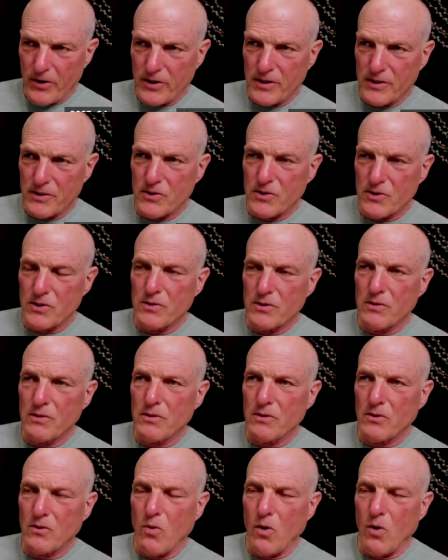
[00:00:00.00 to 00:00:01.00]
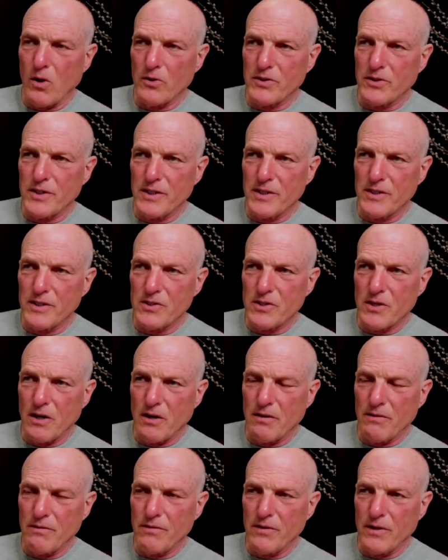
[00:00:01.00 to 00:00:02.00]
awareness, the
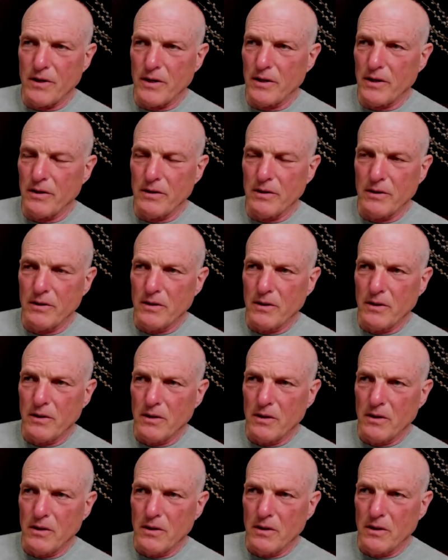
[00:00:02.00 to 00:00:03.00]
qualities of a